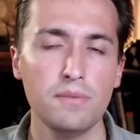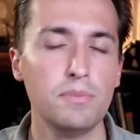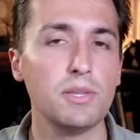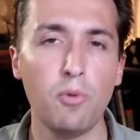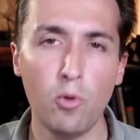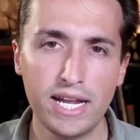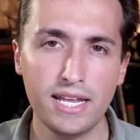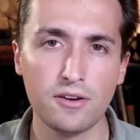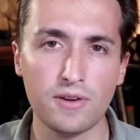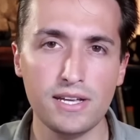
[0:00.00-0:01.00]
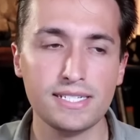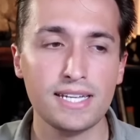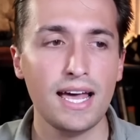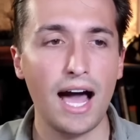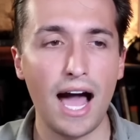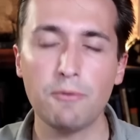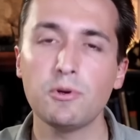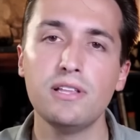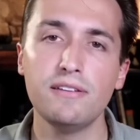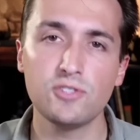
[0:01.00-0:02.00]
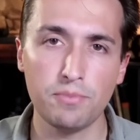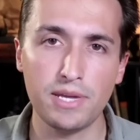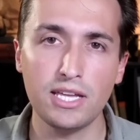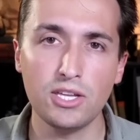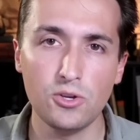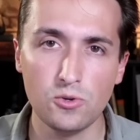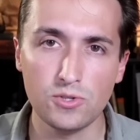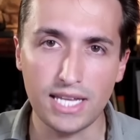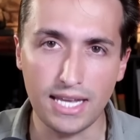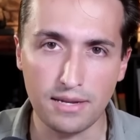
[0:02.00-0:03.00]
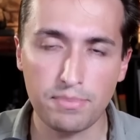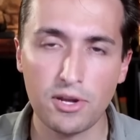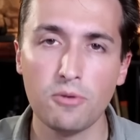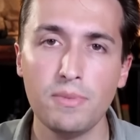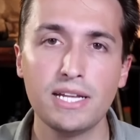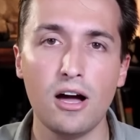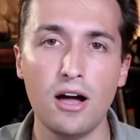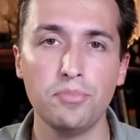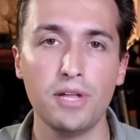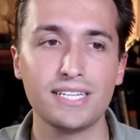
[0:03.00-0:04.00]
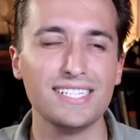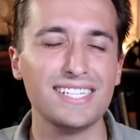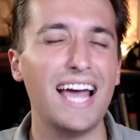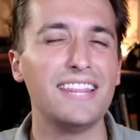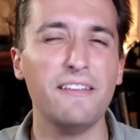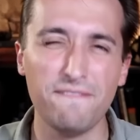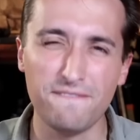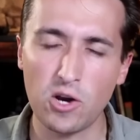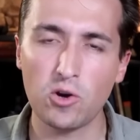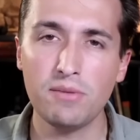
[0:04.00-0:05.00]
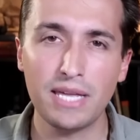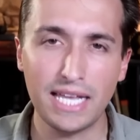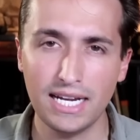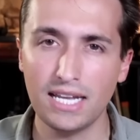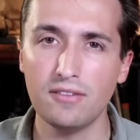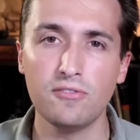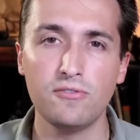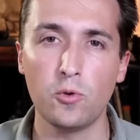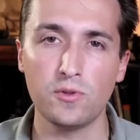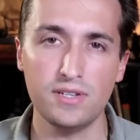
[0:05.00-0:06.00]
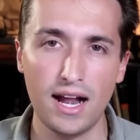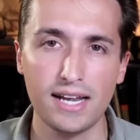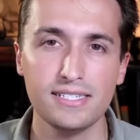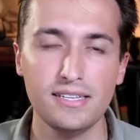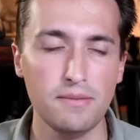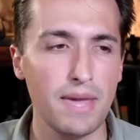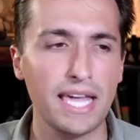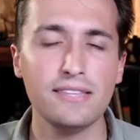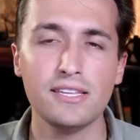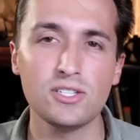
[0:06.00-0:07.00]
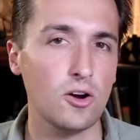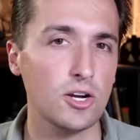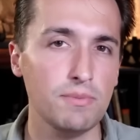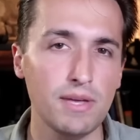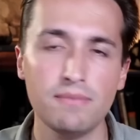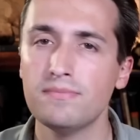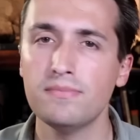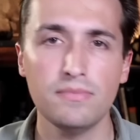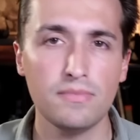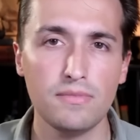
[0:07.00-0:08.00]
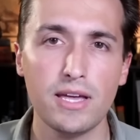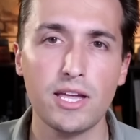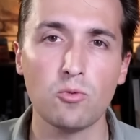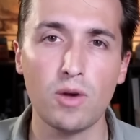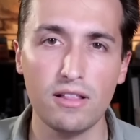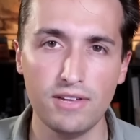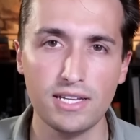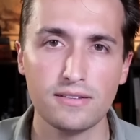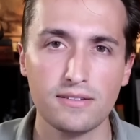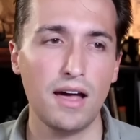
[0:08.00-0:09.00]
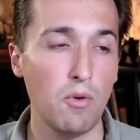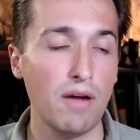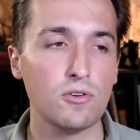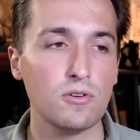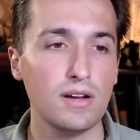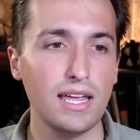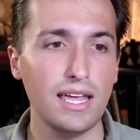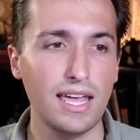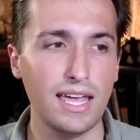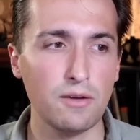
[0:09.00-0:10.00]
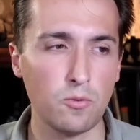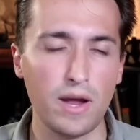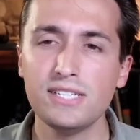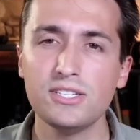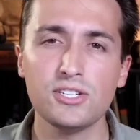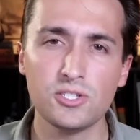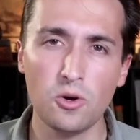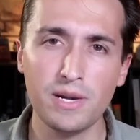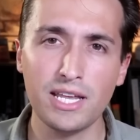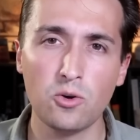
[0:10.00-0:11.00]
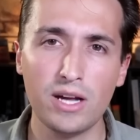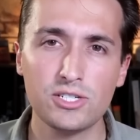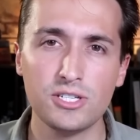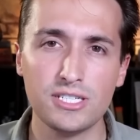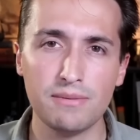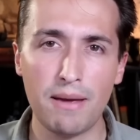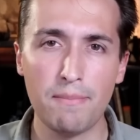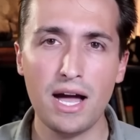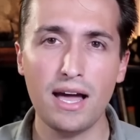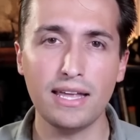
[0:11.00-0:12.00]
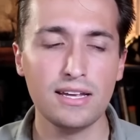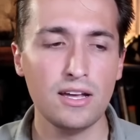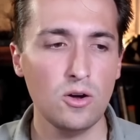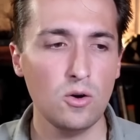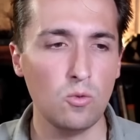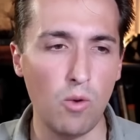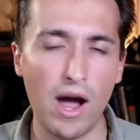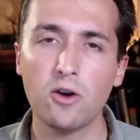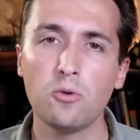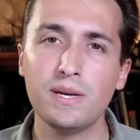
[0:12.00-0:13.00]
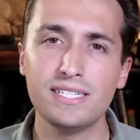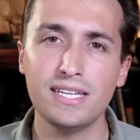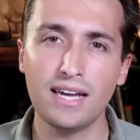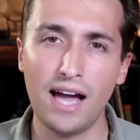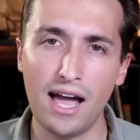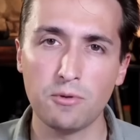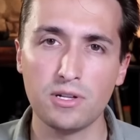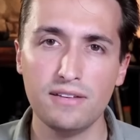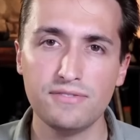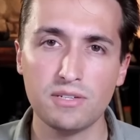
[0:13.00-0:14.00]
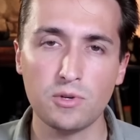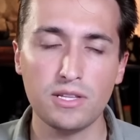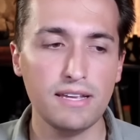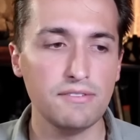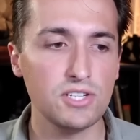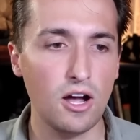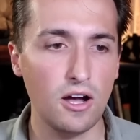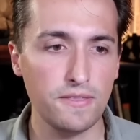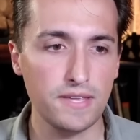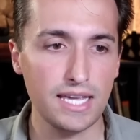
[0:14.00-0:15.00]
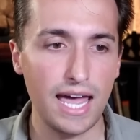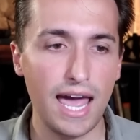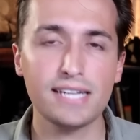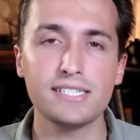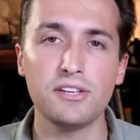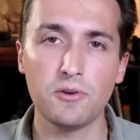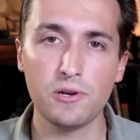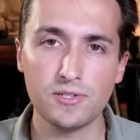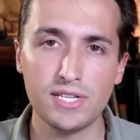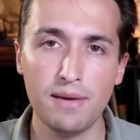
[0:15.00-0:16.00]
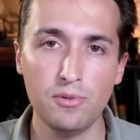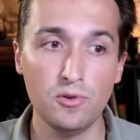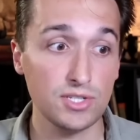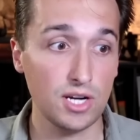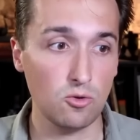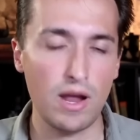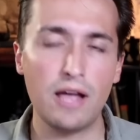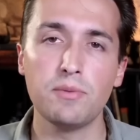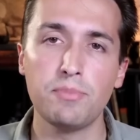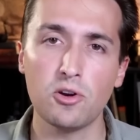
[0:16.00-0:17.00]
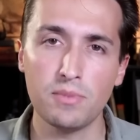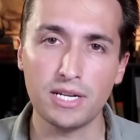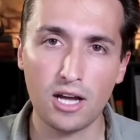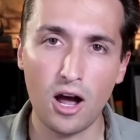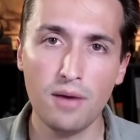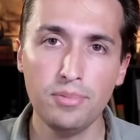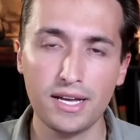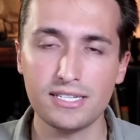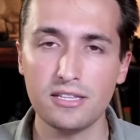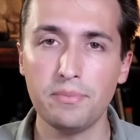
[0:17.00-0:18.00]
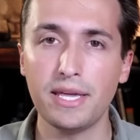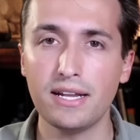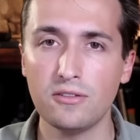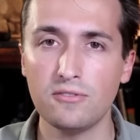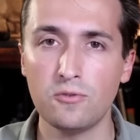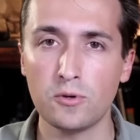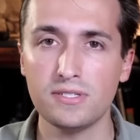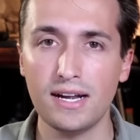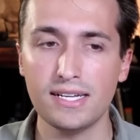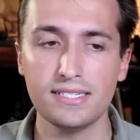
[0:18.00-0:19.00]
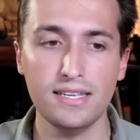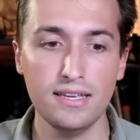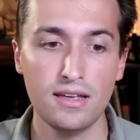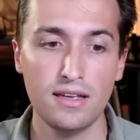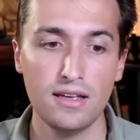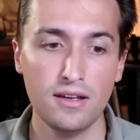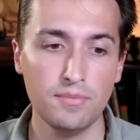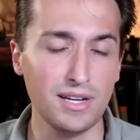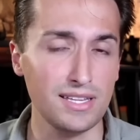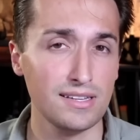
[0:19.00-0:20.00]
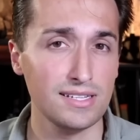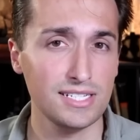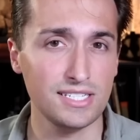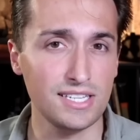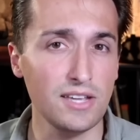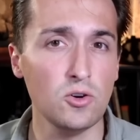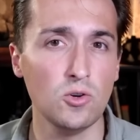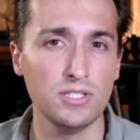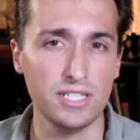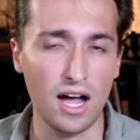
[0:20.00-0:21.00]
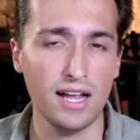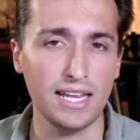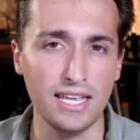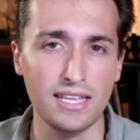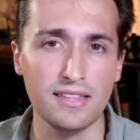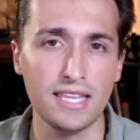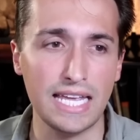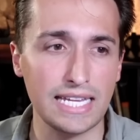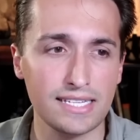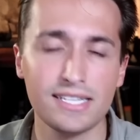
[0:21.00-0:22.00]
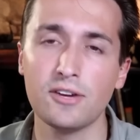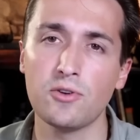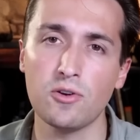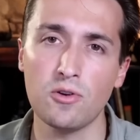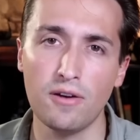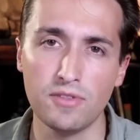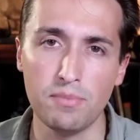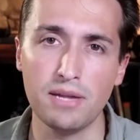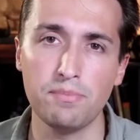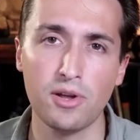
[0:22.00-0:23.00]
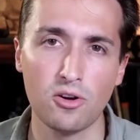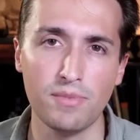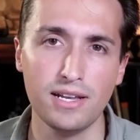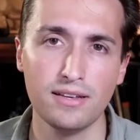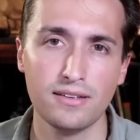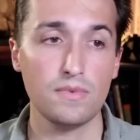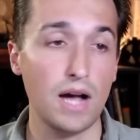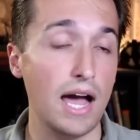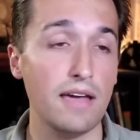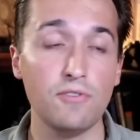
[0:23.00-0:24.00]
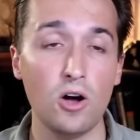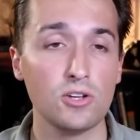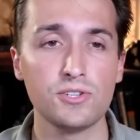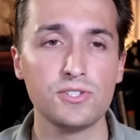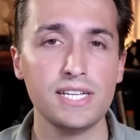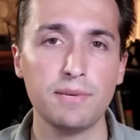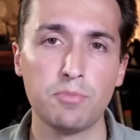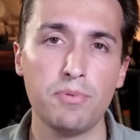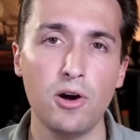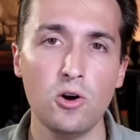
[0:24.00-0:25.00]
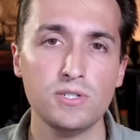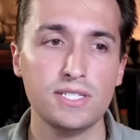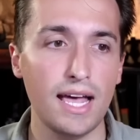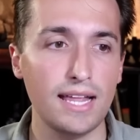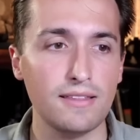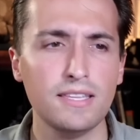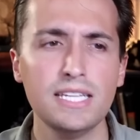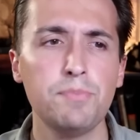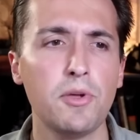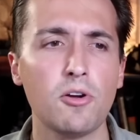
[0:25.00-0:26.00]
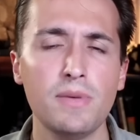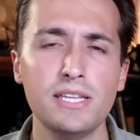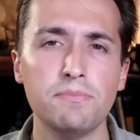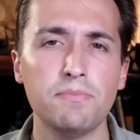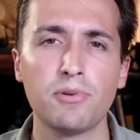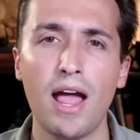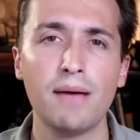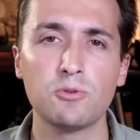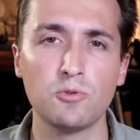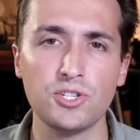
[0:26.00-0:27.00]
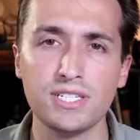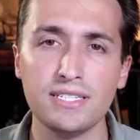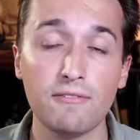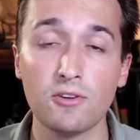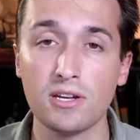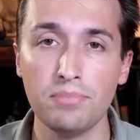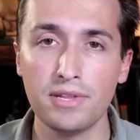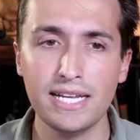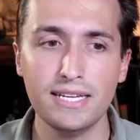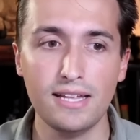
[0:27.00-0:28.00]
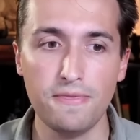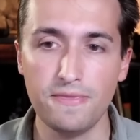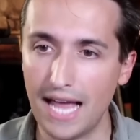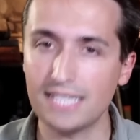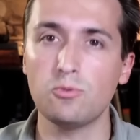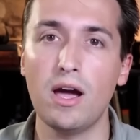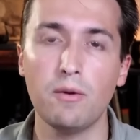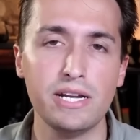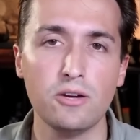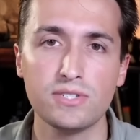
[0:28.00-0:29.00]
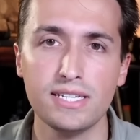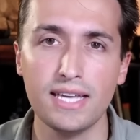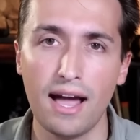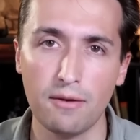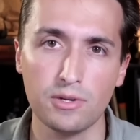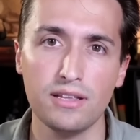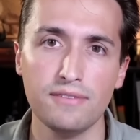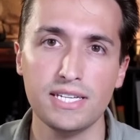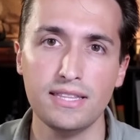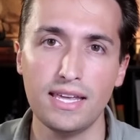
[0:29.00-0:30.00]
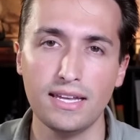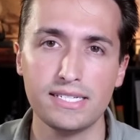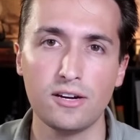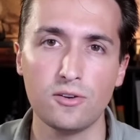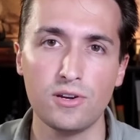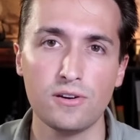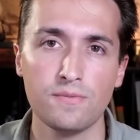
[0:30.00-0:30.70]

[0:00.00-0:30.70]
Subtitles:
But the point here is hieroglyphs are being used in pyramid complexes at the very beginning of the 4th dynasty, making this argument irrelevant. However, it raises so many questions in my mind. Why are we seeing hieroglyphs and reliefs on the exterior temples around the pyramid complex at the beginning of the 4th dynasty, but still not in the interior of the Bent Pyramid? I've also seen it proposed that these pyramids perhaps were just never completed, and that's why we don't see hieroglyphs in the interior.